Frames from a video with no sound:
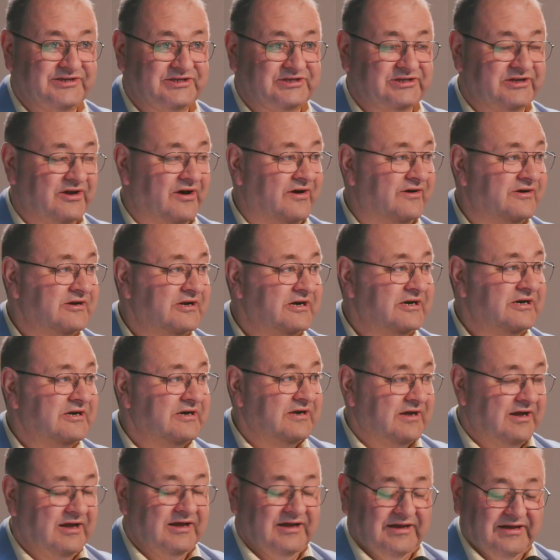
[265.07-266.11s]
So
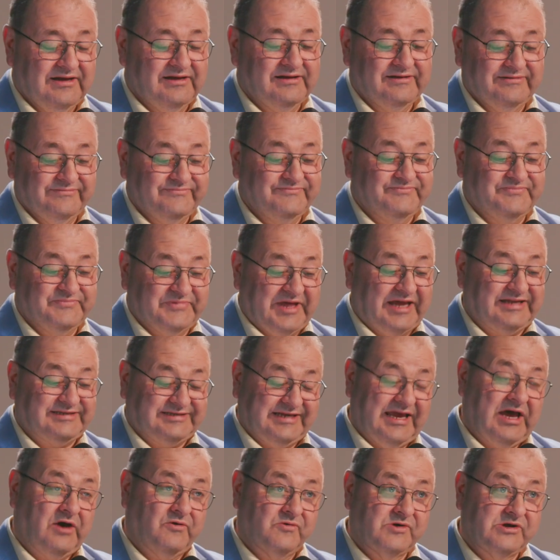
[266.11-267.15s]

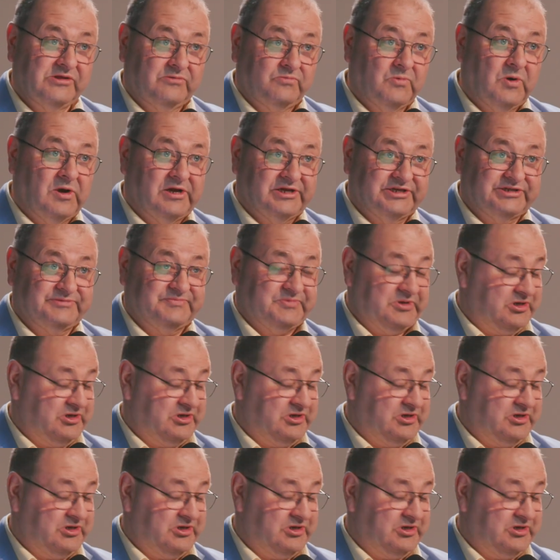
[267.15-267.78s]
that's how it was,